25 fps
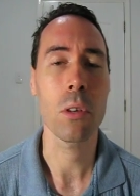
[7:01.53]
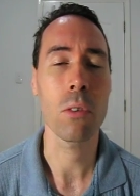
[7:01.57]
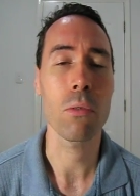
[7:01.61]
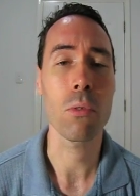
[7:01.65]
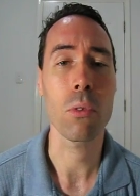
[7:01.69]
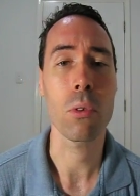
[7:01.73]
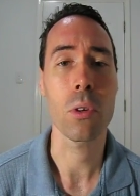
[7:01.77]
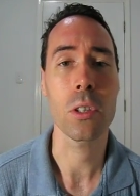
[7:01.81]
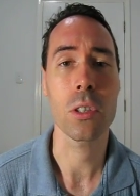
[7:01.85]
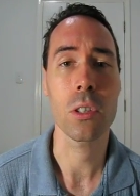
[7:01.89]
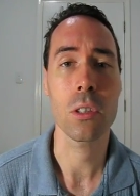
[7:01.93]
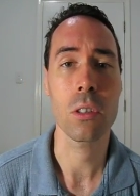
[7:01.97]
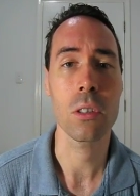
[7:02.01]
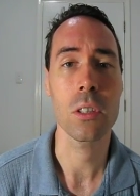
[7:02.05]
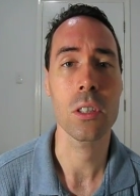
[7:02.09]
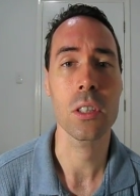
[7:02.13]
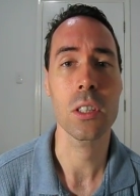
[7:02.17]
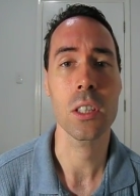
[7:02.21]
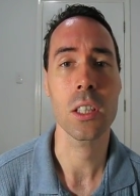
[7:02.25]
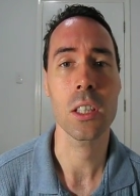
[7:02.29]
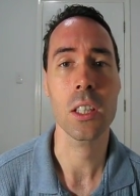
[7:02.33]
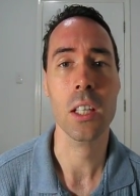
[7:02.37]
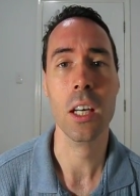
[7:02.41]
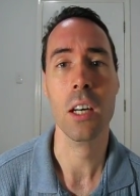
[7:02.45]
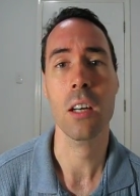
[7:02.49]
a foreign
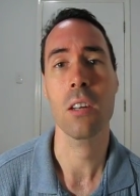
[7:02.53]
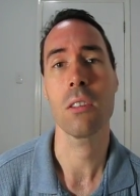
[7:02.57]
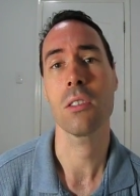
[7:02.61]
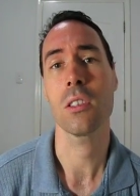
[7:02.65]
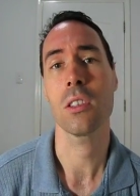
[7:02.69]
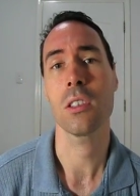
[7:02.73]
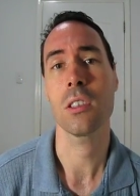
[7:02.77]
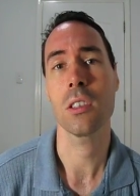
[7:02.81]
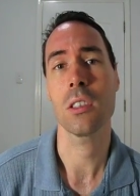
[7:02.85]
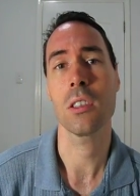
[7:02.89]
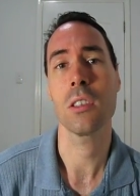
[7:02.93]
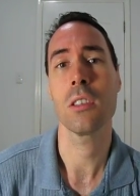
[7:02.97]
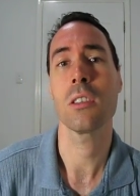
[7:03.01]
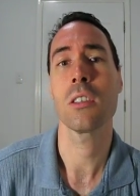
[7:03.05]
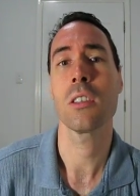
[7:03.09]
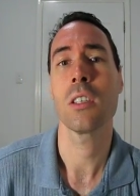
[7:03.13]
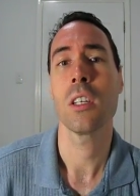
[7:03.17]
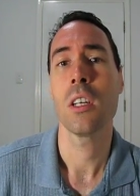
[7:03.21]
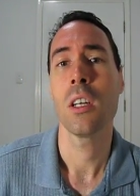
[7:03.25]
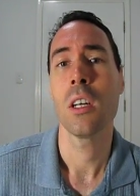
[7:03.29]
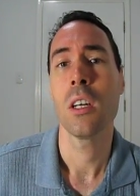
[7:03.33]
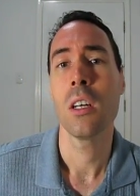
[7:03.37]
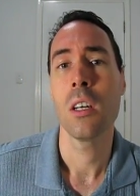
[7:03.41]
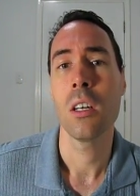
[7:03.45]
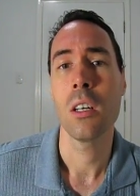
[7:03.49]
currency account, such as
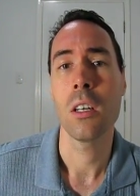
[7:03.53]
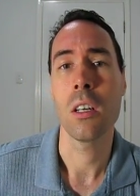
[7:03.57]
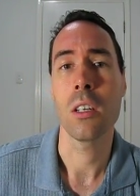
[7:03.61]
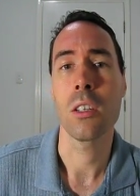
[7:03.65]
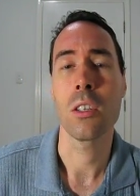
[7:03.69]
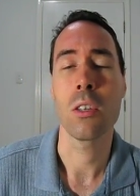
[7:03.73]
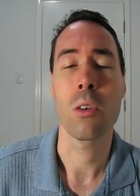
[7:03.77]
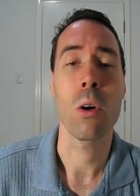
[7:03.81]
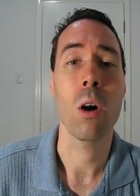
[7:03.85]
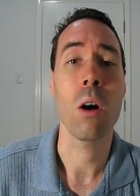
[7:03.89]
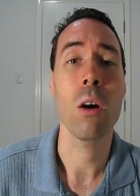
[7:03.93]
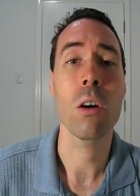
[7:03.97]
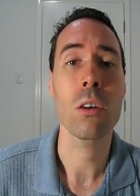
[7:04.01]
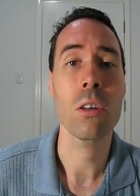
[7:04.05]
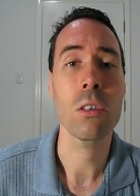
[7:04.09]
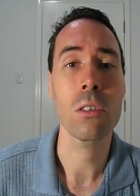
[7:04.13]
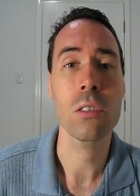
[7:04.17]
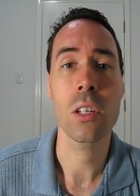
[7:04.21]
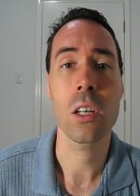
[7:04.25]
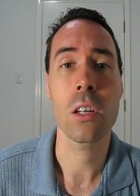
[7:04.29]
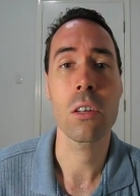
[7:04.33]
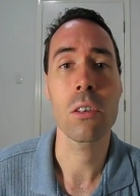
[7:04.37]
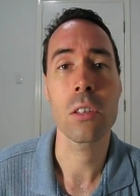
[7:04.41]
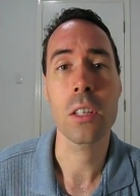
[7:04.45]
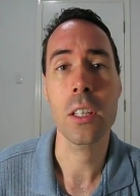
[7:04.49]
you know, a Hong Kong
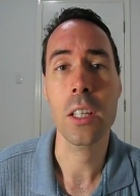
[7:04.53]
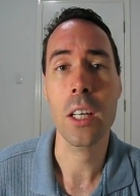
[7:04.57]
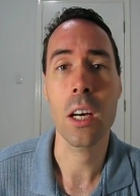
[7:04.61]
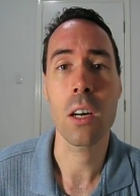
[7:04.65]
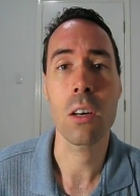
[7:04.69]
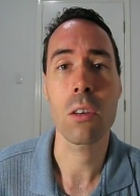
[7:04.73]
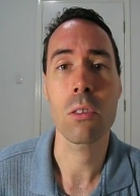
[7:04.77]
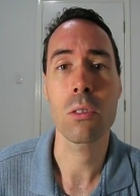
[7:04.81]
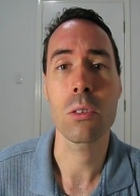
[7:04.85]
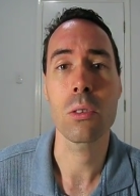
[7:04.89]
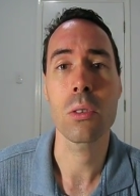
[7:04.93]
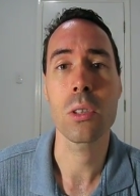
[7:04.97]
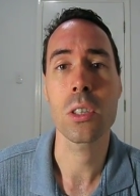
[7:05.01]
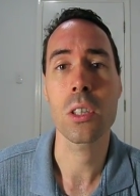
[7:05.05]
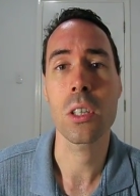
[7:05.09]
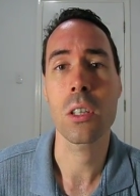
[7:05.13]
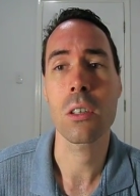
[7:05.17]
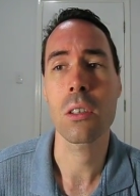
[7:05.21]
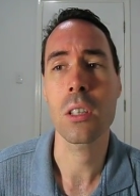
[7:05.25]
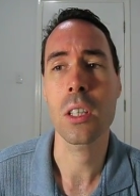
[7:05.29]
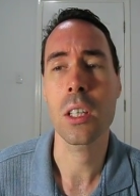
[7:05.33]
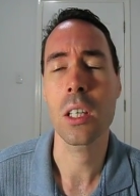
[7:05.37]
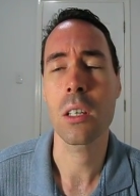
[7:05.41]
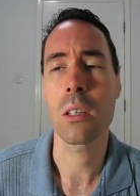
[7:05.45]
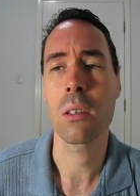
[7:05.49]
dollar account or US
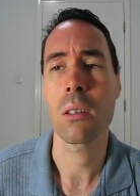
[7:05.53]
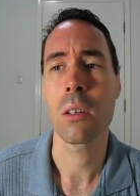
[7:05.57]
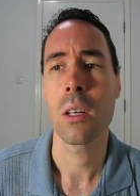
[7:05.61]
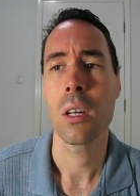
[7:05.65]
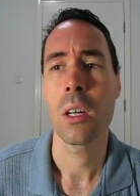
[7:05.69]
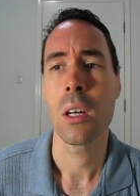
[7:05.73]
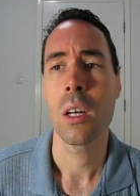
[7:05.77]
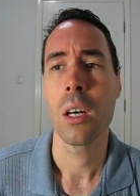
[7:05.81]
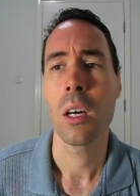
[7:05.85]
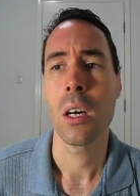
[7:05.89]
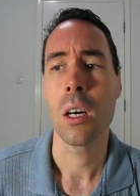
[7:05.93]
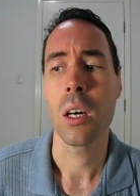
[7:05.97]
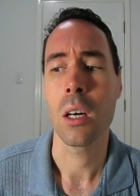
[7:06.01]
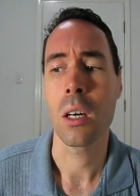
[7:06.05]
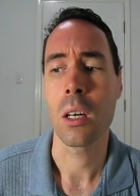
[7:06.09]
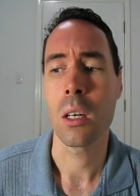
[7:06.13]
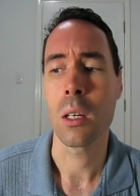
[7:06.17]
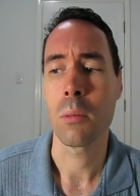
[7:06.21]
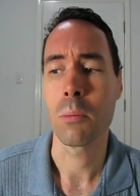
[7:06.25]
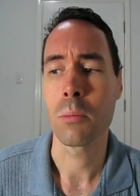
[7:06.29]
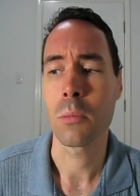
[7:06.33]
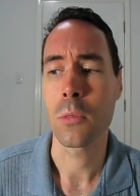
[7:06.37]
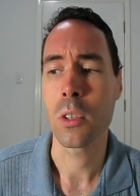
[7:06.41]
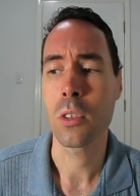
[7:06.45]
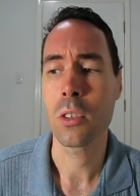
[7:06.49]
dollar account,
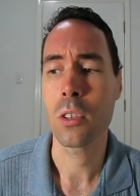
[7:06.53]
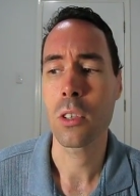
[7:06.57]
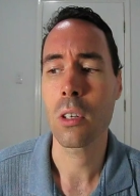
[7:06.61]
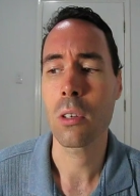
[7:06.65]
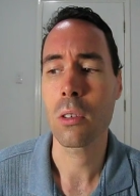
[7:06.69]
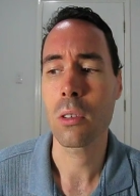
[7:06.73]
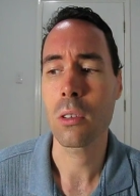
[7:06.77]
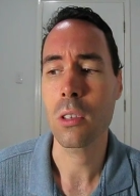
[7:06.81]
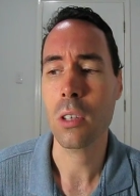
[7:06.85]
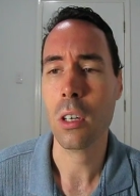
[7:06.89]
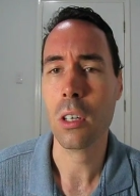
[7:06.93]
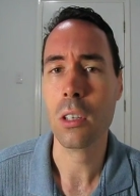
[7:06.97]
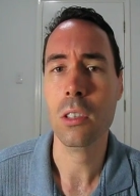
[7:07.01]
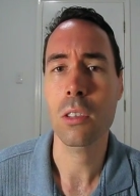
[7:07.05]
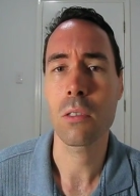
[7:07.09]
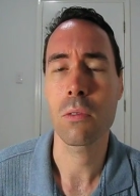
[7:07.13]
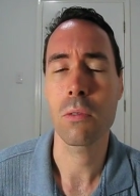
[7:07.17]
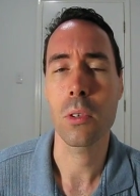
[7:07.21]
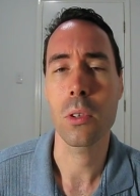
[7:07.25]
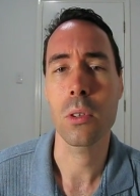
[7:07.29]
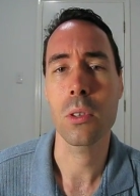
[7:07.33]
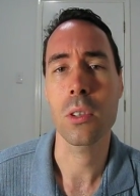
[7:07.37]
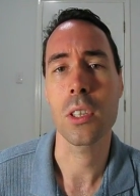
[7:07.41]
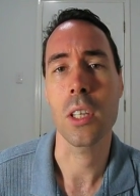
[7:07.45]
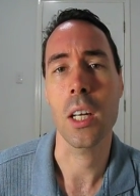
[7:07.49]
you should go and talk to the
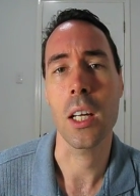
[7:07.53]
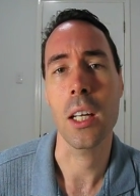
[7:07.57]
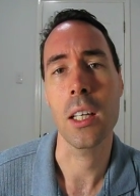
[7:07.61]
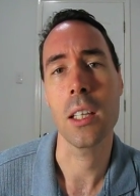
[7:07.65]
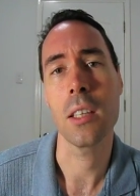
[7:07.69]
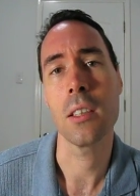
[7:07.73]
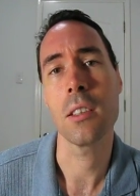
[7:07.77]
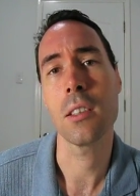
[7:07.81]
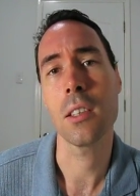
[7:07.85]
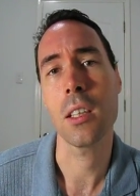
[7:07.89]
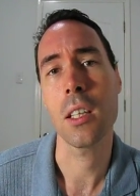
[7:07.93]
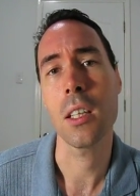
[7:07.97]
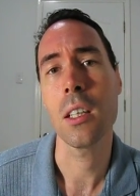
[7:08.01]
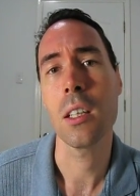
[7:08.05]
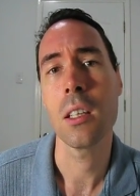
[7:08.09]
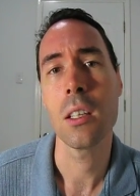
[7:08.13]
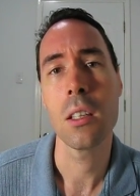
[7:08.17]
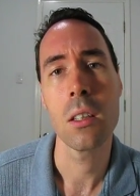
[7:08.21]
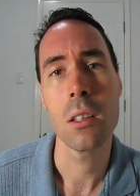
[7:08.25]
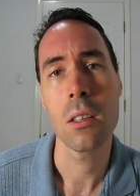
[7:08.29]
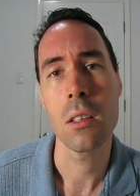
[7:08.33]
folks at ANZ.